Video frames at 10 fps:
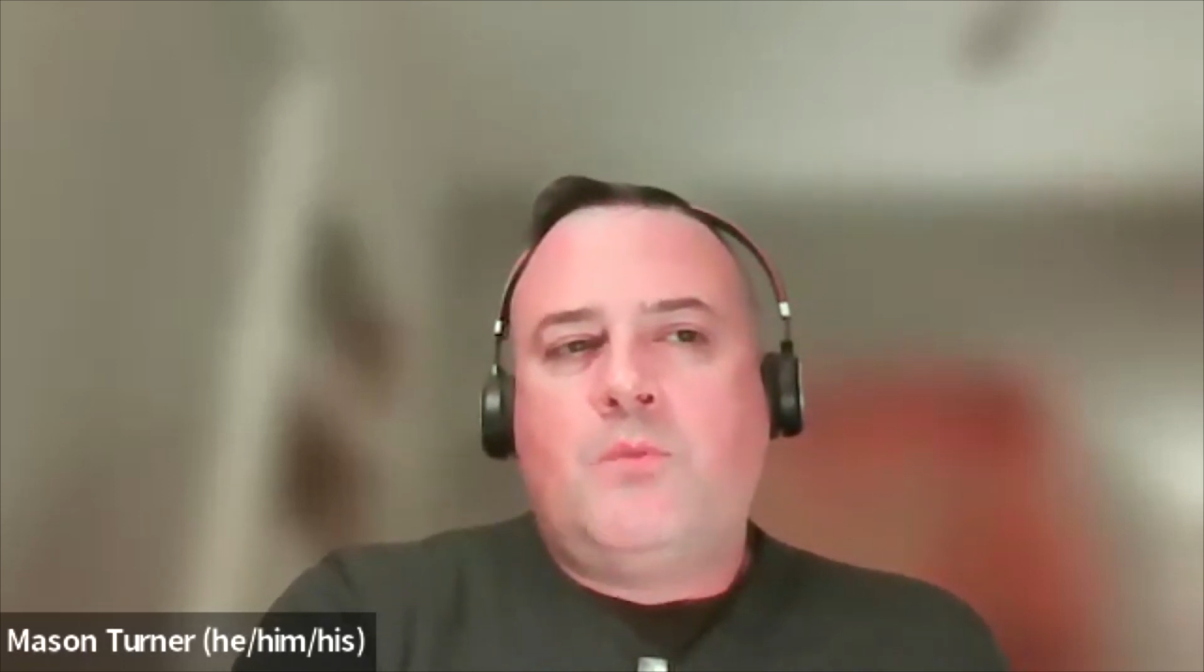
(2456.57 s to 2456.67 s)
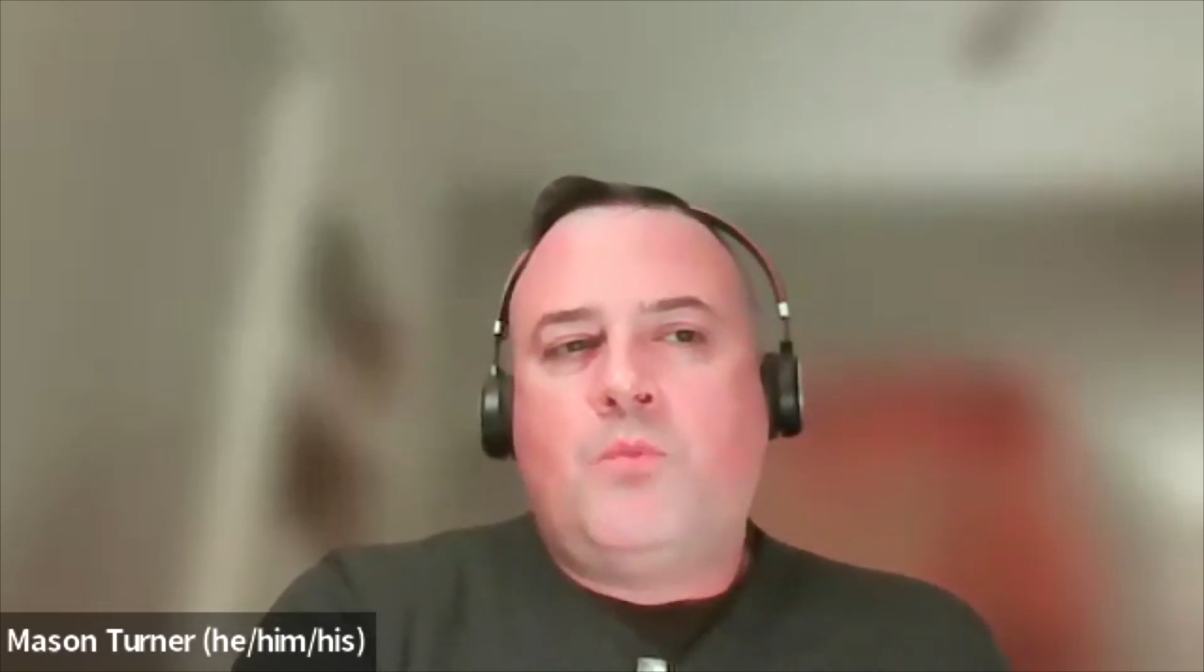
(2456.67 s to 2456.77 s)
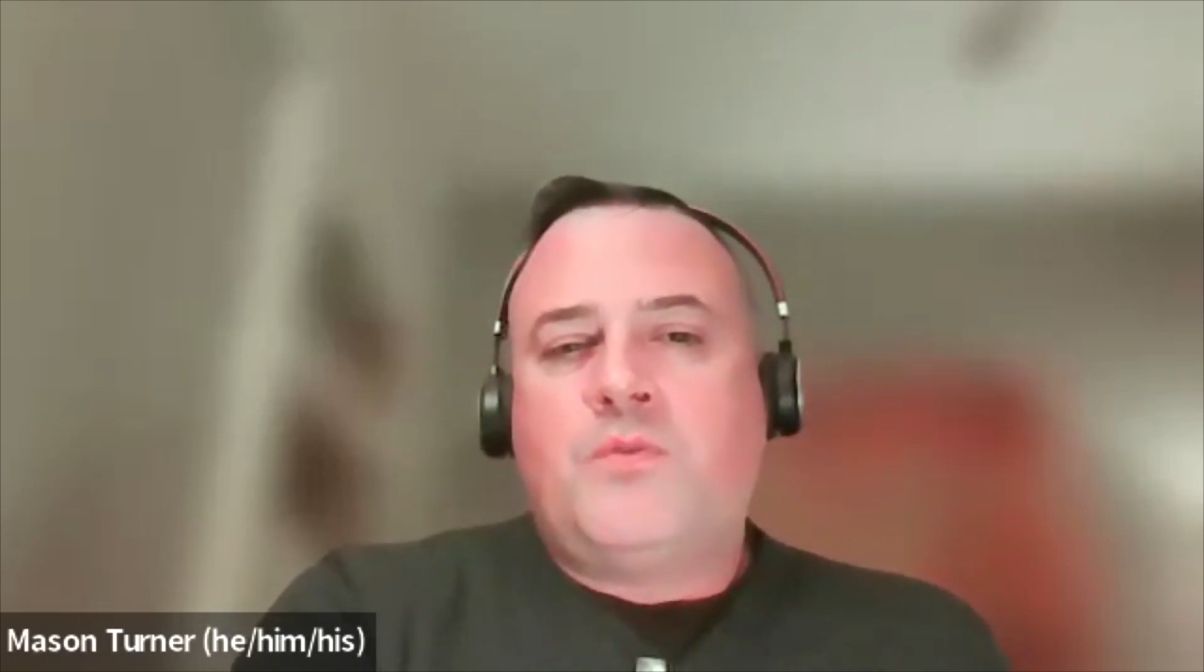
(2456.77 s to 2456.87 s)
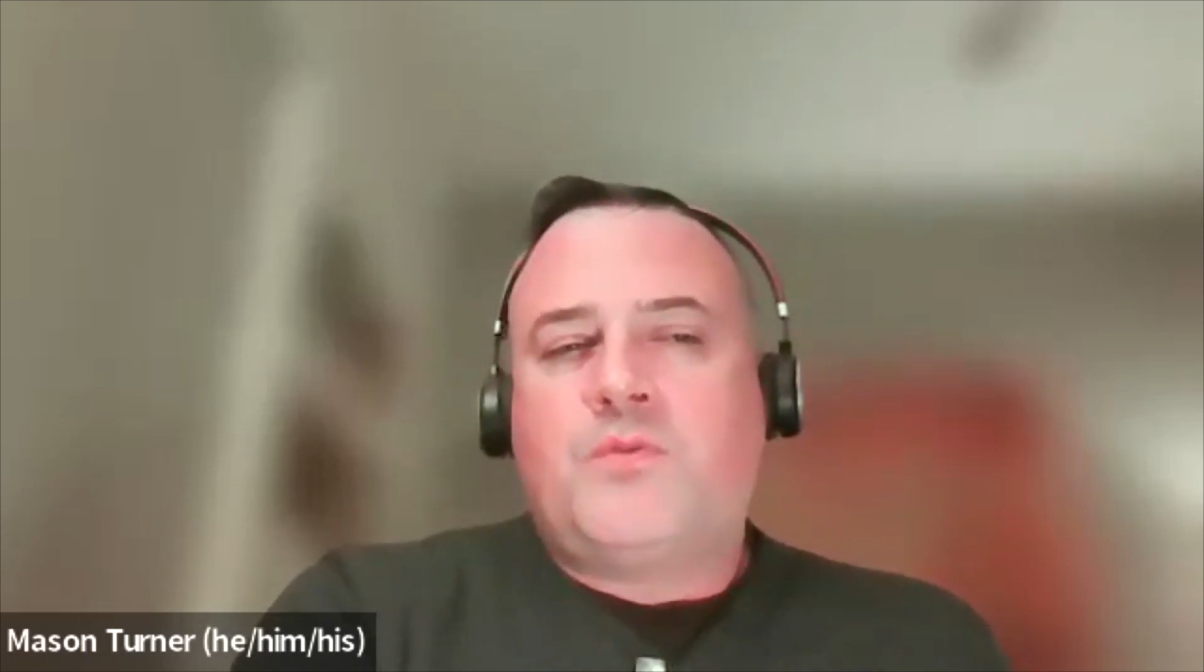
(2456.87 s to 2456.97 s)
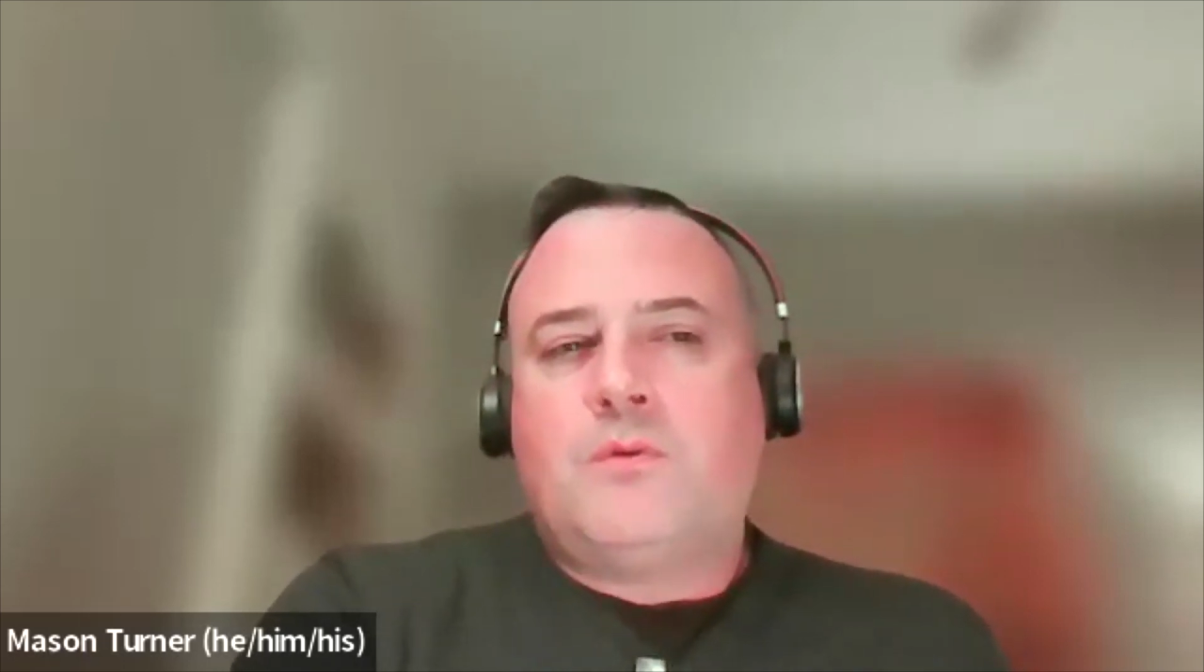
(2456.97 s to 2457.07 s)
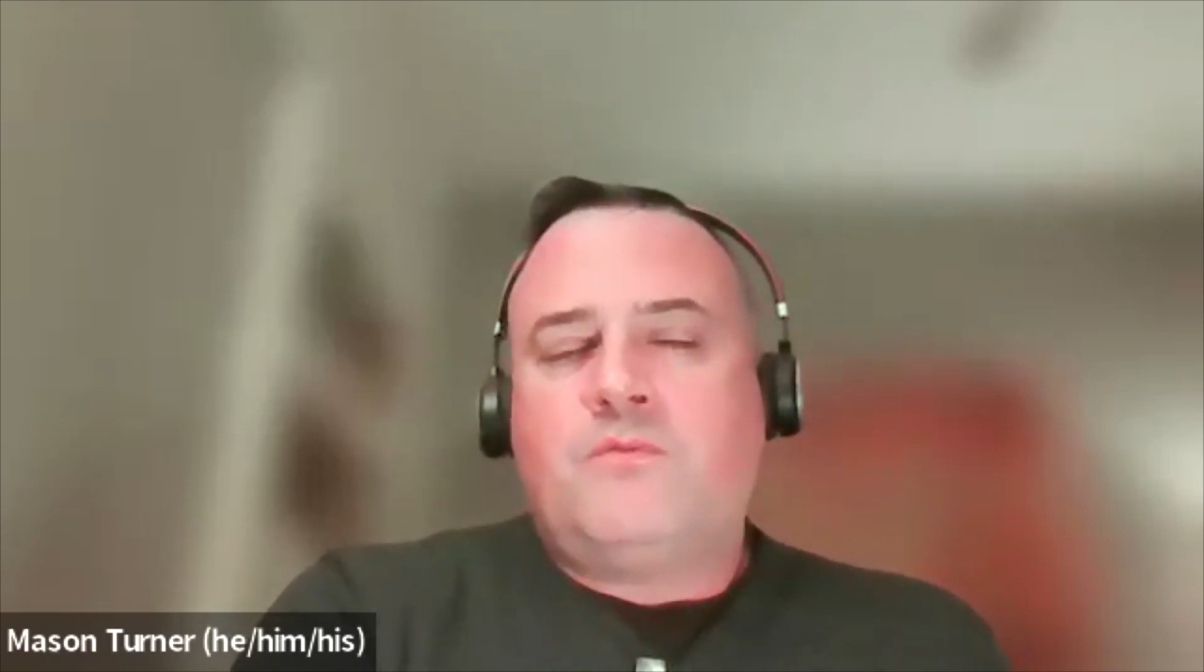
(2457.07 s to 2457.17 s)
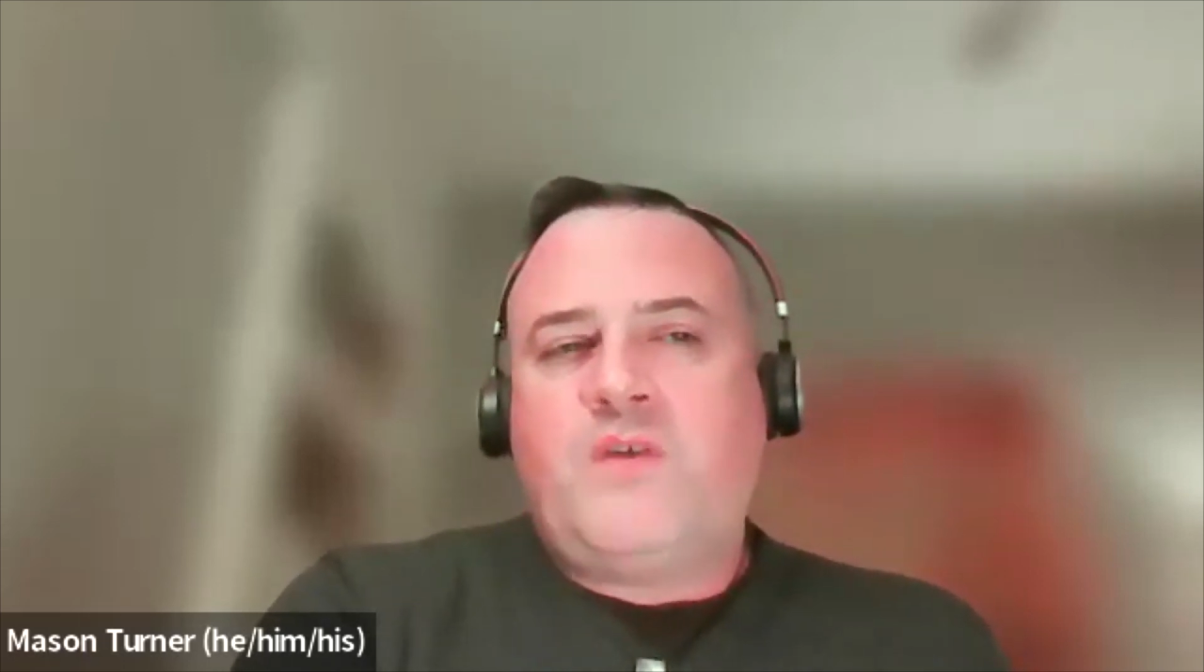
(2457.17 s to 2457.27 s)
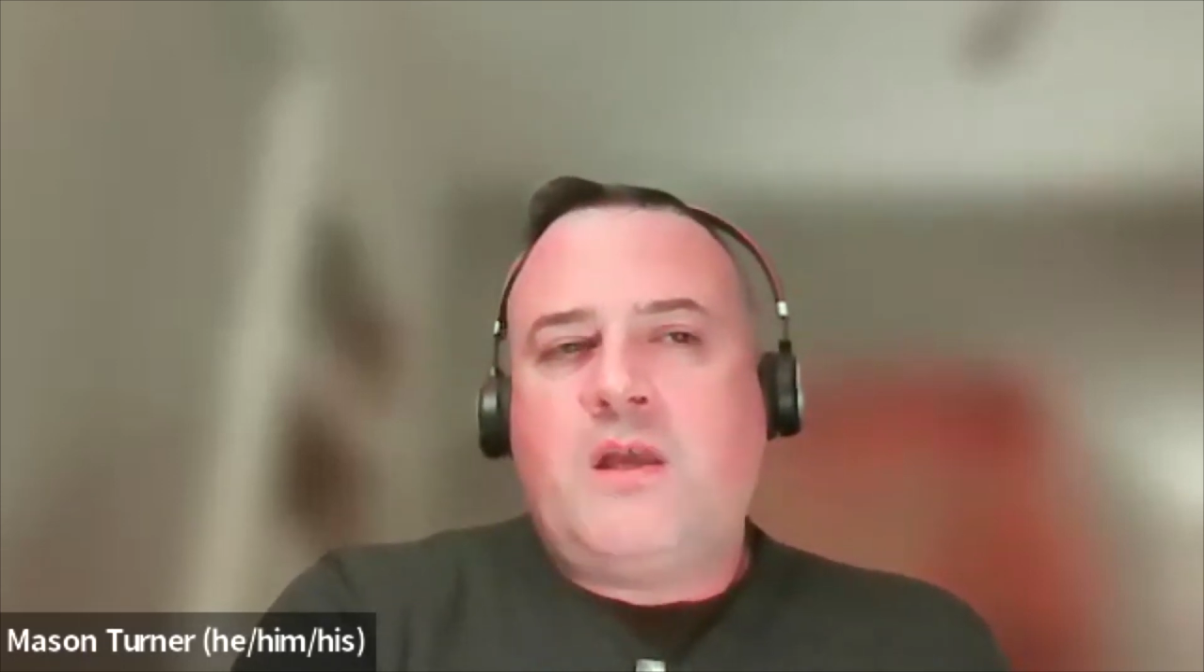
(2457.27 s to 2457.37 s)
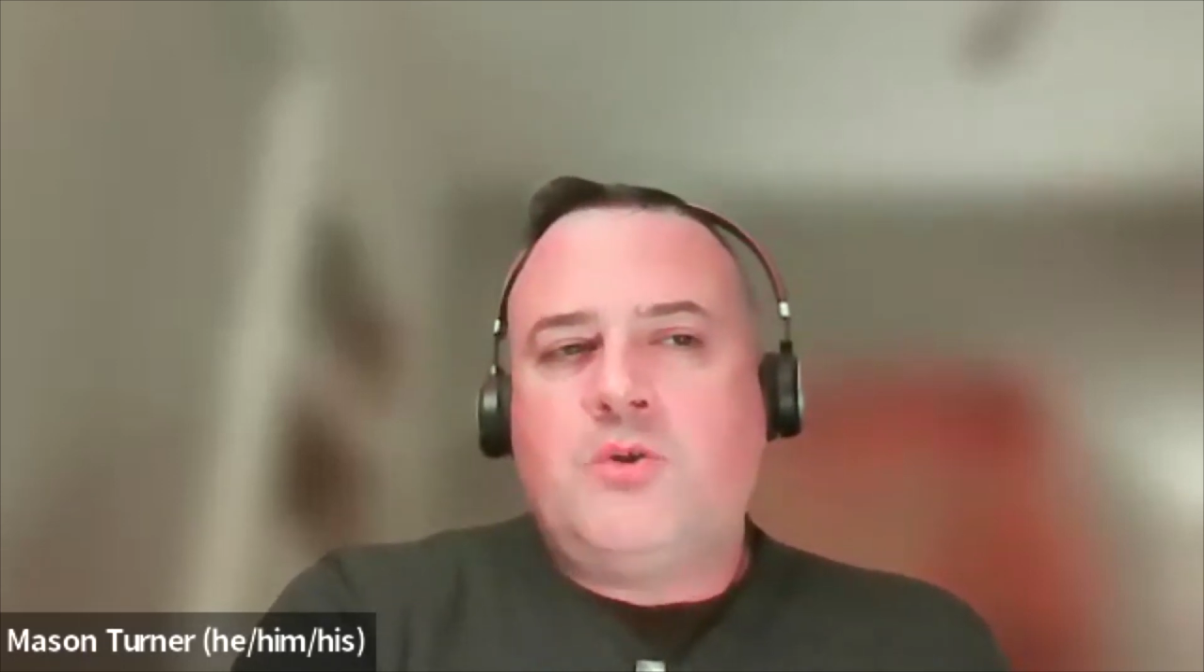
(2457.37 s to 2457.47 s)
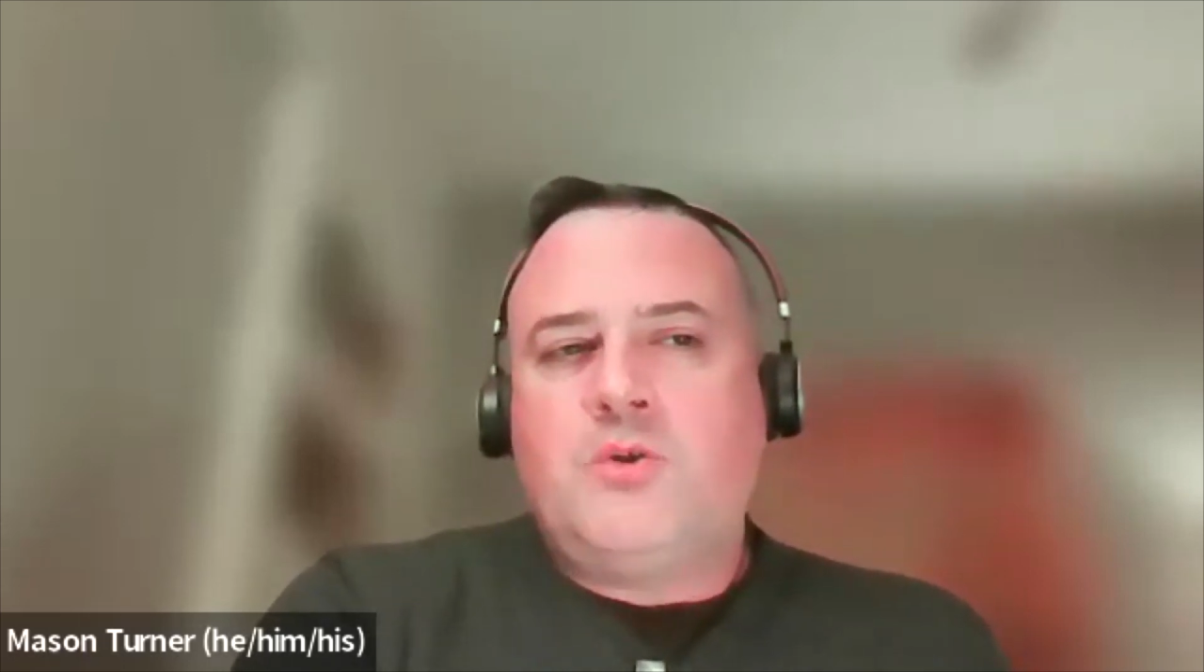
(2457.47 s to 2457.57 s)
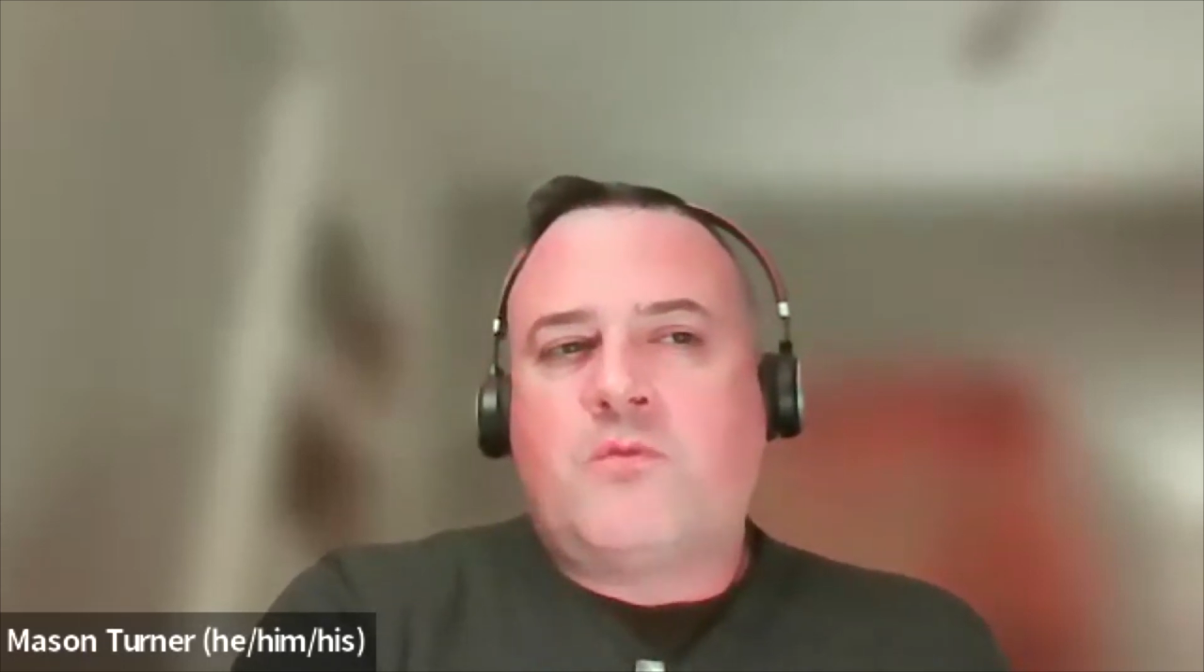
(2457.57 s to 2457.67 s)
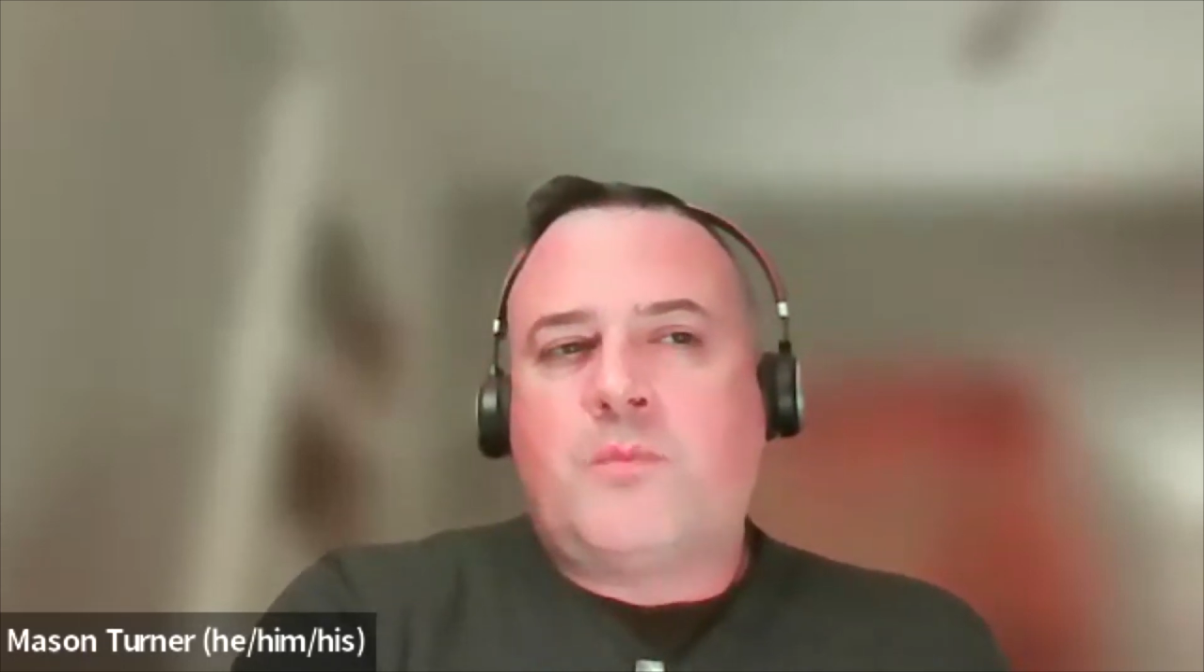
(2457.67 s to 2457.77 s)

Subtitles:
with failure